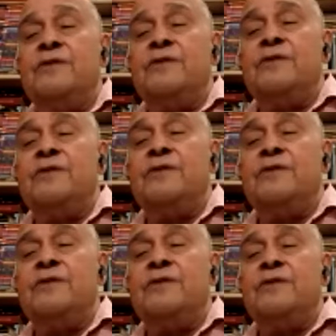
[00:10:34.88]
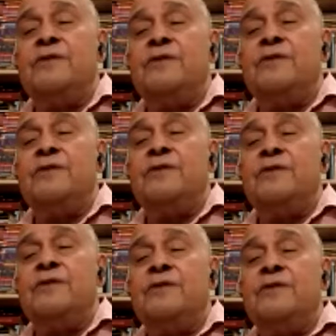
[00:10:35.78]

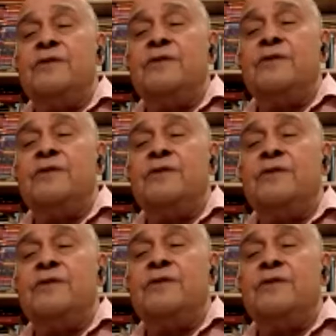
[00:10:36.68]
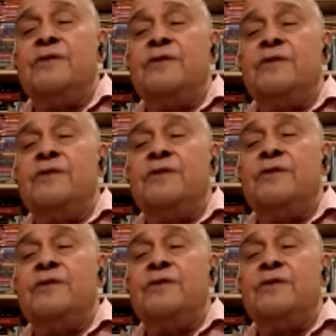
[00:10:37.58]

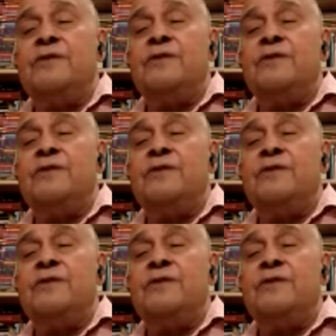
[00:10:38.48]
[no speech]